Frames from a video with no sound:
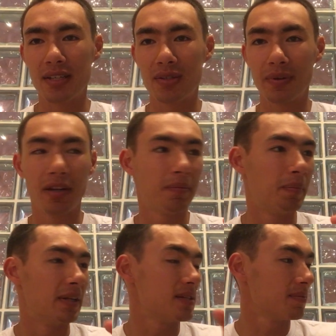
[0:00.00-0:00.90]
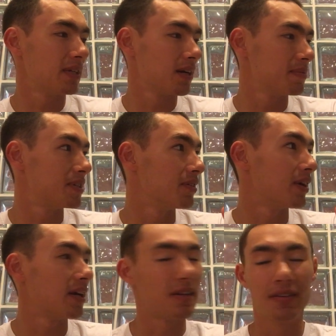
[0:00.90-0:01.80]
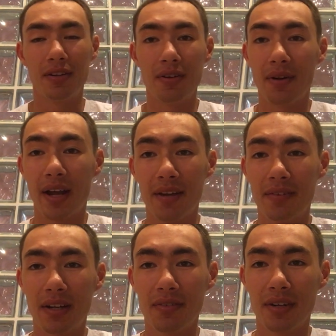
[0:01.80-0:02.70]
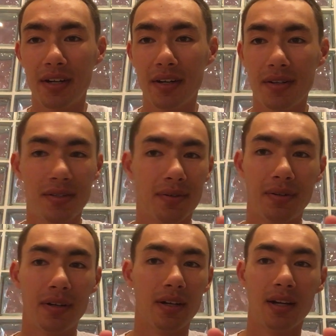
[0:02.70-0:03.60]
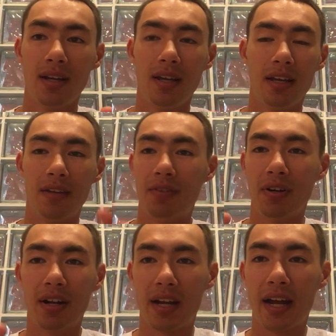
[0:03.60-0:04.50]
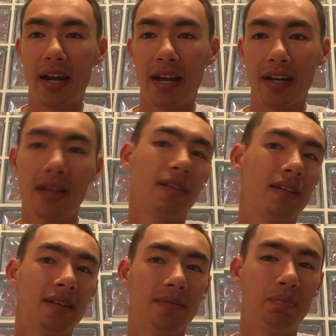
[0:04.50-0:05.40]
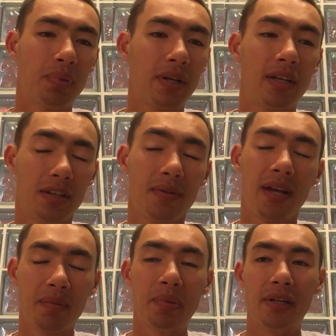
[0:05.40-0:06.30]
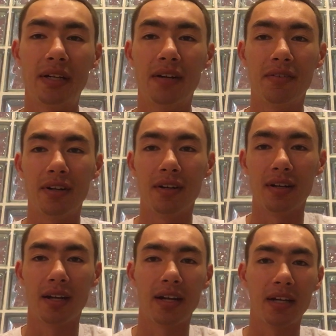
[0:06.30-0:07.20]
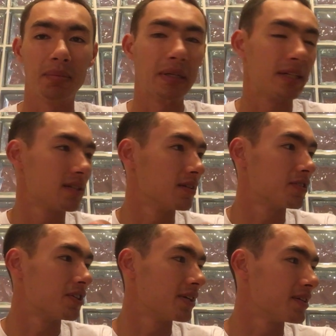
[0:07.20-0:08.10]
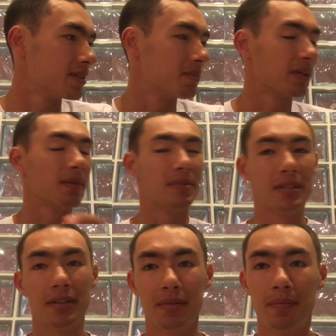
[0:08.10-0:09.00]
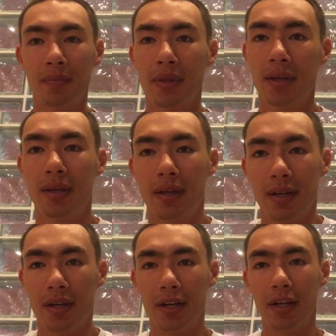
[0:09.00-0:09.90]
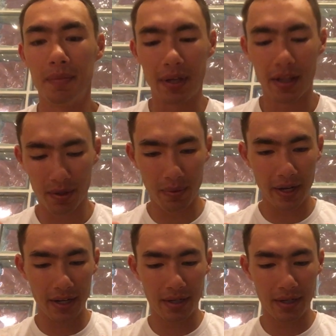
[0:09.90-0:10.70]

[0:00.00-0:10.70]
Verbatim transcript: way. But sometimes you don't ha- either you don't have downriggers, or if you're on a kayak, putting you can put a downrigger on a kayak, but it's a little tricky sometimes. So um, the other way